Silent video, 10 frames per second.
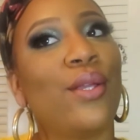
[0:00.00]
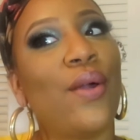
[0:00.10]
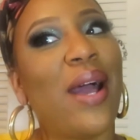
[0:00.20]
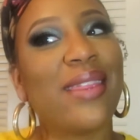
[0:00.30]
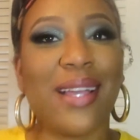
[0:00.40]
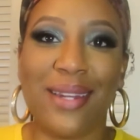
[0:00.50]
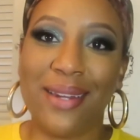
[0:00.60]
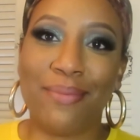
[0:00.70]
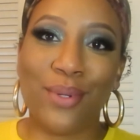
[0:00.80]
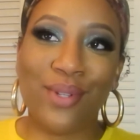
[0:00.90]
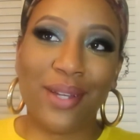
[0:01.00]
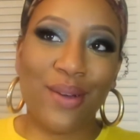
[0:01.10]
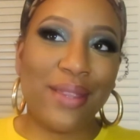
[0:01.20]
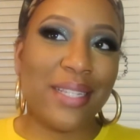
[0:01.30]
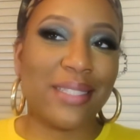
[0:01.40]
you know, I think I did a blue
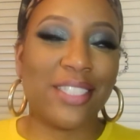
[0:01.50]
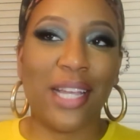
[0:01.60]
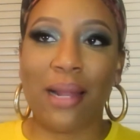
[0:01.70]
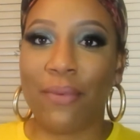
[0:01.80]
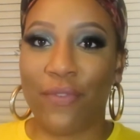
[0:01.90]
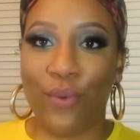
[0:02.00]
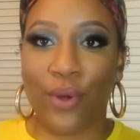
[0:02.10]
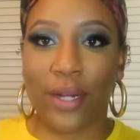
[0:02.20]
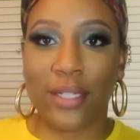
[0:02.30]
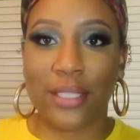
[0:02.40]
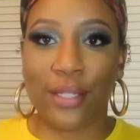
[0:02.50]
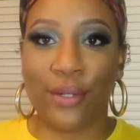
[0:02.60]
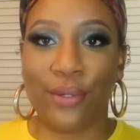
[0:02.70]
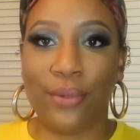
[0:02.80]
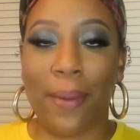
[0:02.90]
look on this channel before.
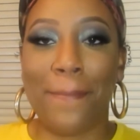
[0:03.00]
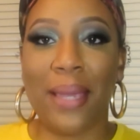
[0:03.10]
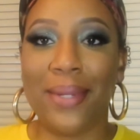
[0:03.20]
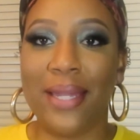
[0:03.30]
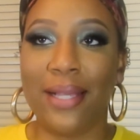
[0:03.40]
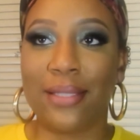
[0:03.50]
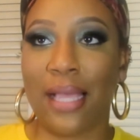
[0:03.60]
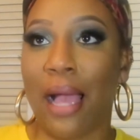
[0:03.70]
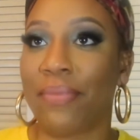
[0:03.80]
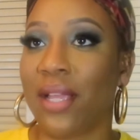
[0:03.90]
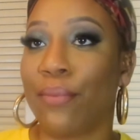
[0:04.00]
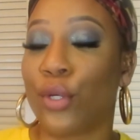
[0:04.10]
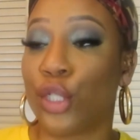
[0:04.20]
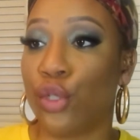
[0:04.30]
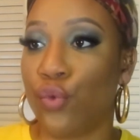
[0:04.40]
So maybe next time, I think
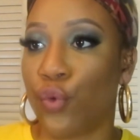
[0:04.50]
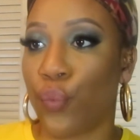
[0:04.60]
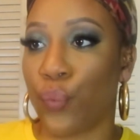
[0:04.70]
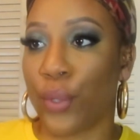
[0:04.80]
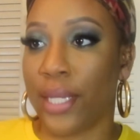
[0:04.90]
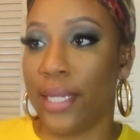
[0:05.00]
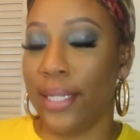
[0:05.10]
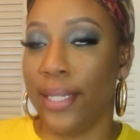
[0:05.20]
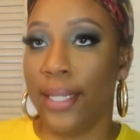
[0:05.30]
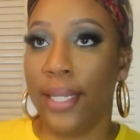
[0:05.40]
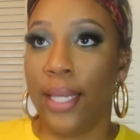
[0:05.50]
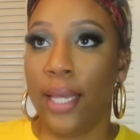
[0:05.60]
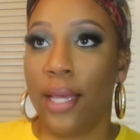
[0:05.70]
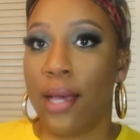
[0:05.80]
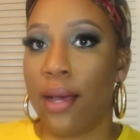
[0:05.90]
I'm going to do green.
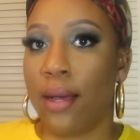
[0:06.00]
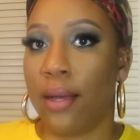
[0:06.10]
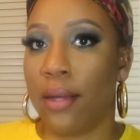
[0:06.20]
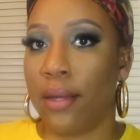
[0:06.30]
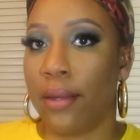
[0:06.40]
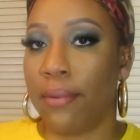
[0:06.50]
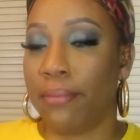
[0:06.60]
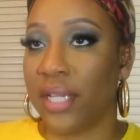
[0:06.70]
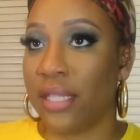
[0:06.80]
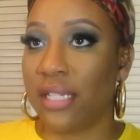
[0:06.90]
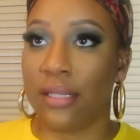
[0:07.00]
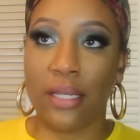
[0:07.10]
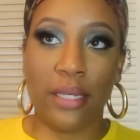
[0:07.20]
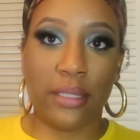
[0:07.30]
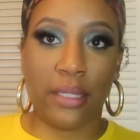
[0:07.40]
But
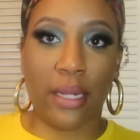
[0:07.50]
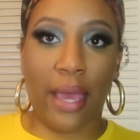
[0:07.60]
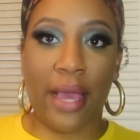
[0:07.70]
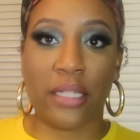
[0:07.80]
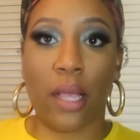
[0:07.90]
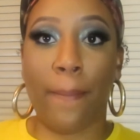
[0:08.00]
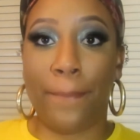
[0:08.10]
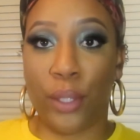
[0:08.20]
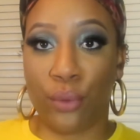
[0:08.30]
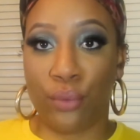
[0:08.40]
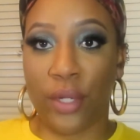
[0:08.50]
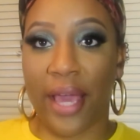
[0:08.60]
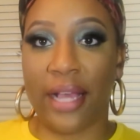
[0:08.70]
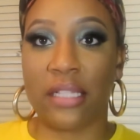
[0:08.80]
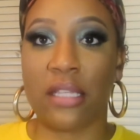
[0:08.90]
this isn't as bold
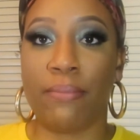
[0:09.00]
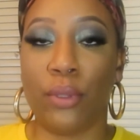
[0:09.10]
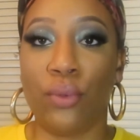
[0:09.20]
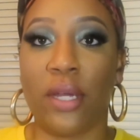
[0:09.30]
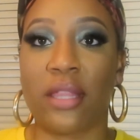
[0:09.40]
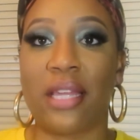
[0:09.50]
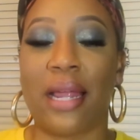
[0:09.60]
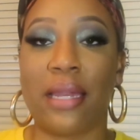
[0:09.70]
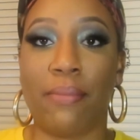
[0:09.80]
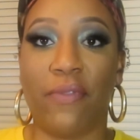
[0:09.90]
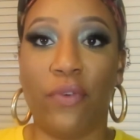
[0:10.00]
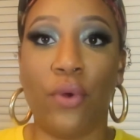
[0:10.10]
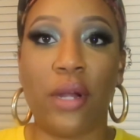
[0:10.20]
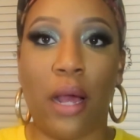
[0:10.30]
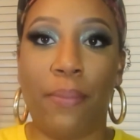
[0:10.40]
as the blue look that I did
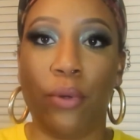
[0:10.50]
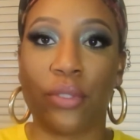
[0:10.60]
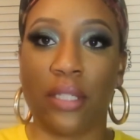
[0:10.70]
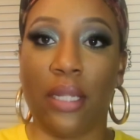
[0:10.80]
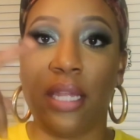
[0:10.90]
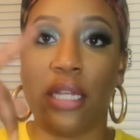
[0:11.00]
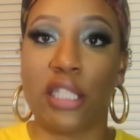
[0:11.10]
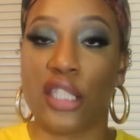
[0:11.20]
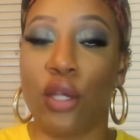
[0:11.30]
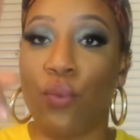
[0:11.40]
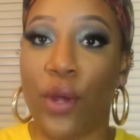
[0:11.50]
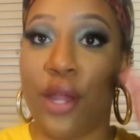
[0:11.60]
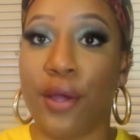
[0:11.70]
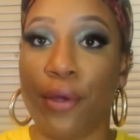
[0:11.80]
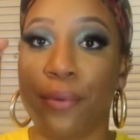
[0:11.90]
before, and I'll post a link
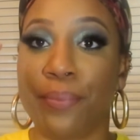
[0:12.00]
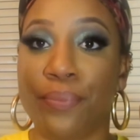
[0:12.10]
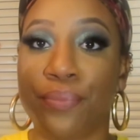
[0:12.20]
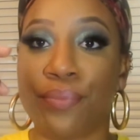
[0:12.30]
somewhere